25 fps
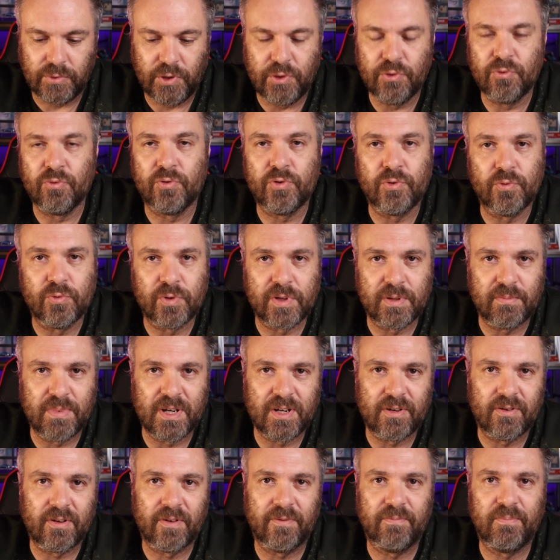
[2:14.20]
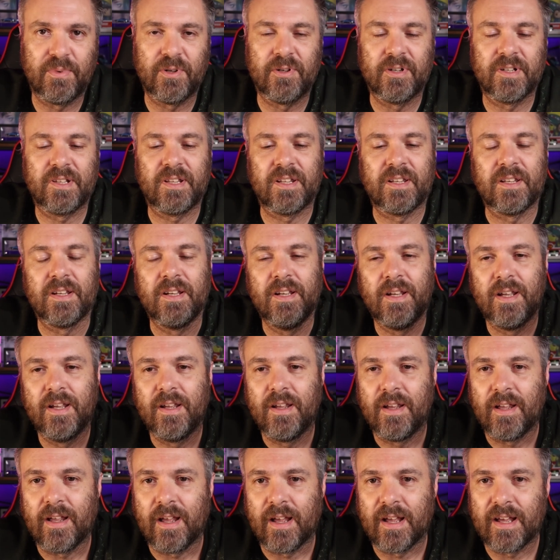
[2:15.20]
you're, you're the better off party.
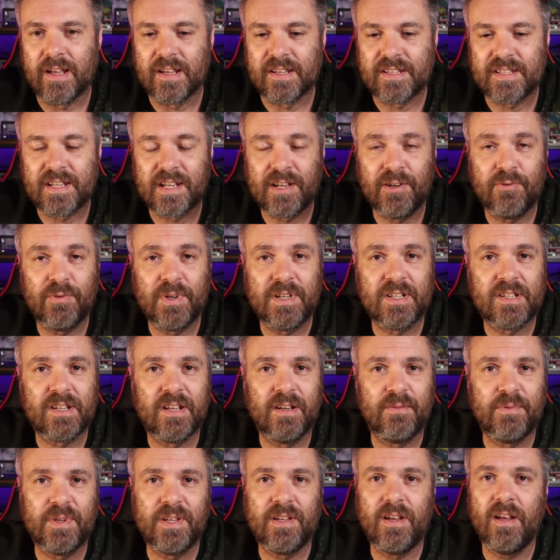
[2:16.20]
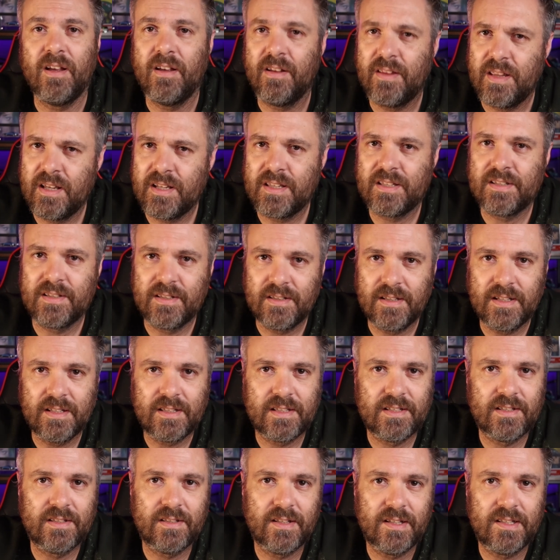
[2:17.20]
Uh, second one is going to be, oh, that's,
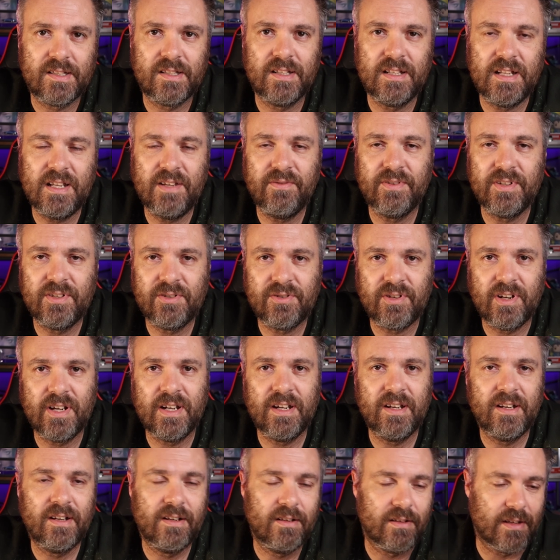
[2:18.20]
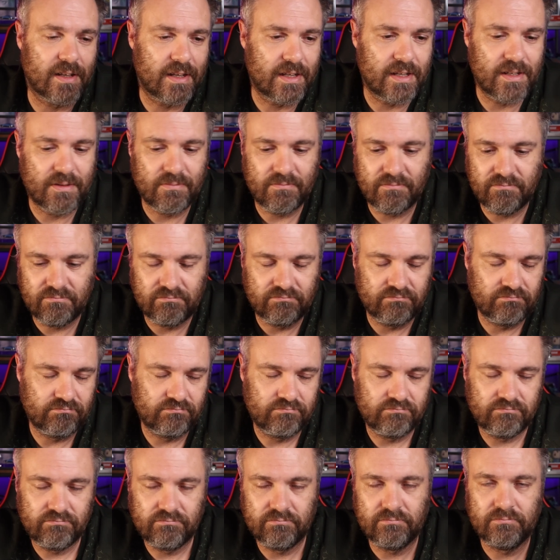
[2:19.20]
that's, that's an even trade, um,
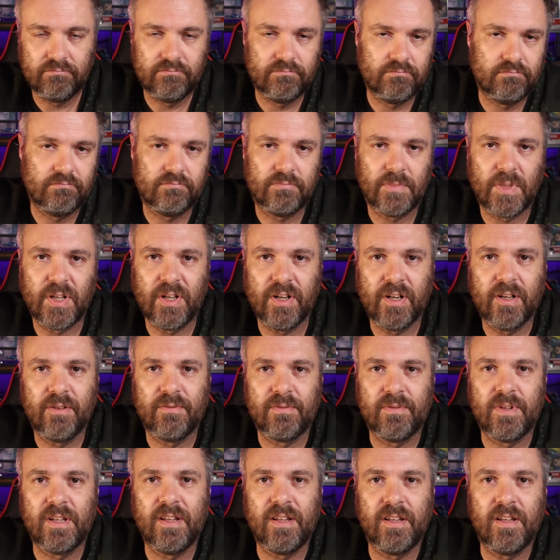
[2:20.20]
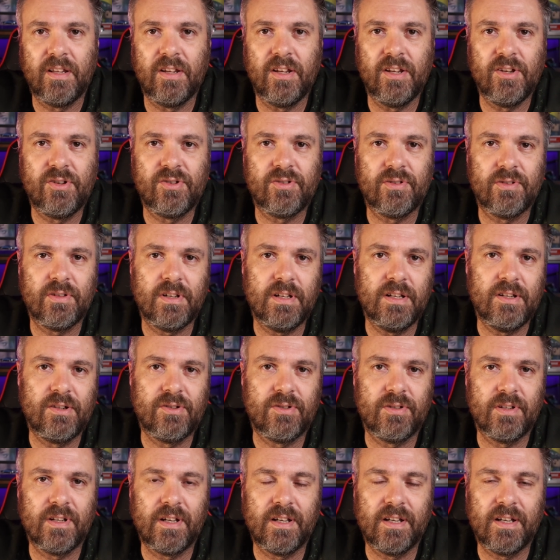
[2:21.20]
you know, each,
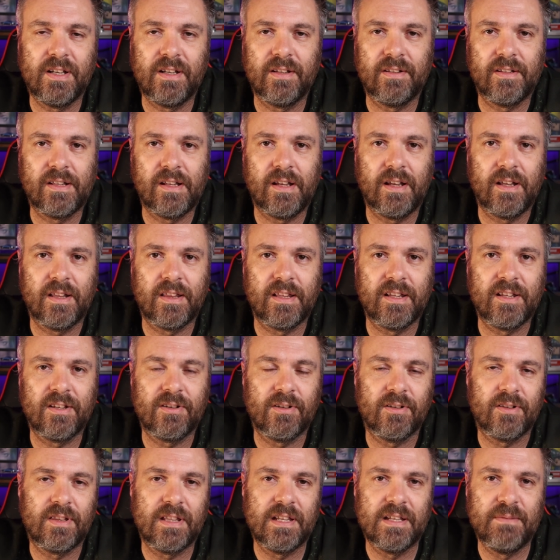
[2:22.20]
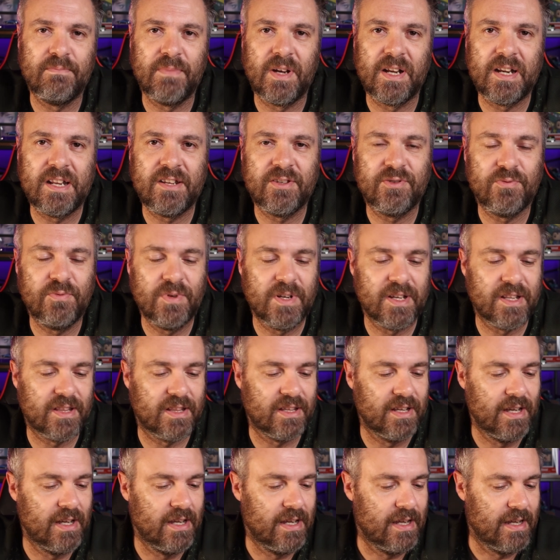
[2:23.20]
each uh, I think got their money's
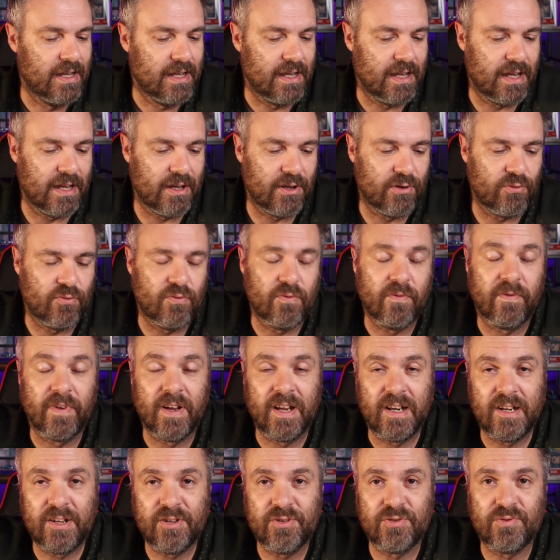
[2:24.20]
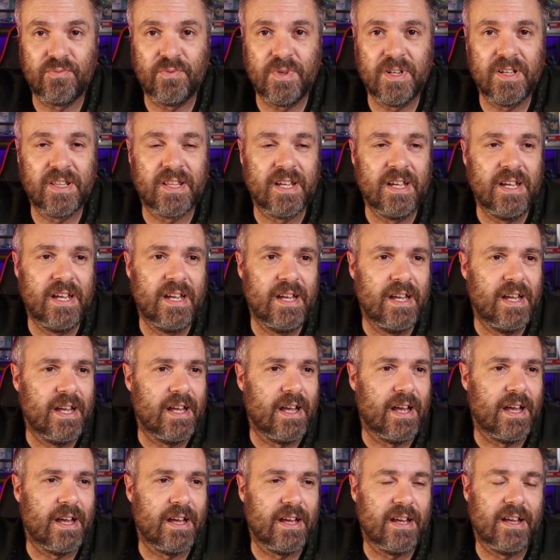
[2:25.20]
worth, uh, or values worth,
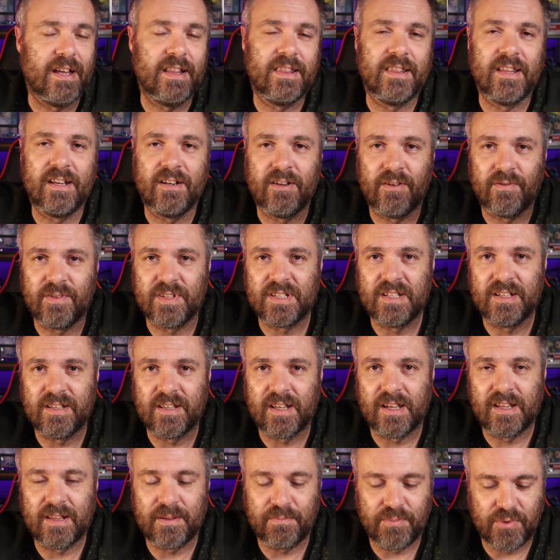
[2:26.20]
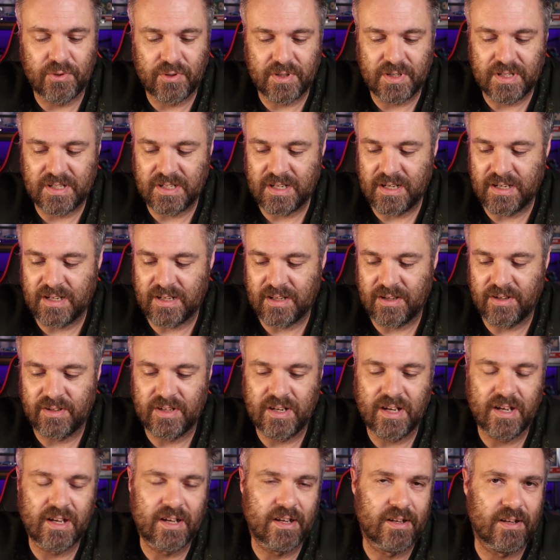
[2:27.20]
uh, and then obviously the other party is going to go,
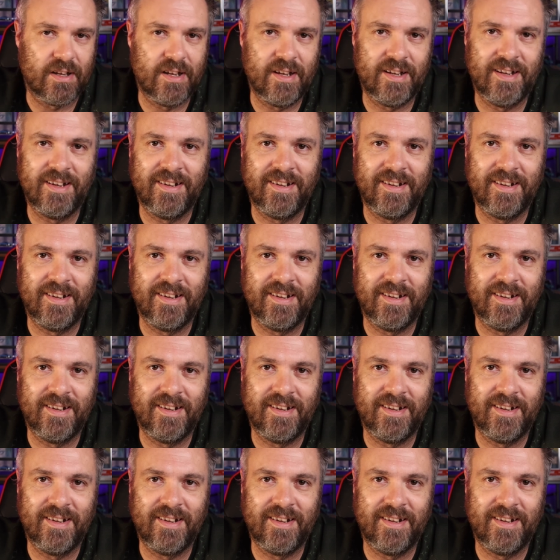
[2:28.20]
nah,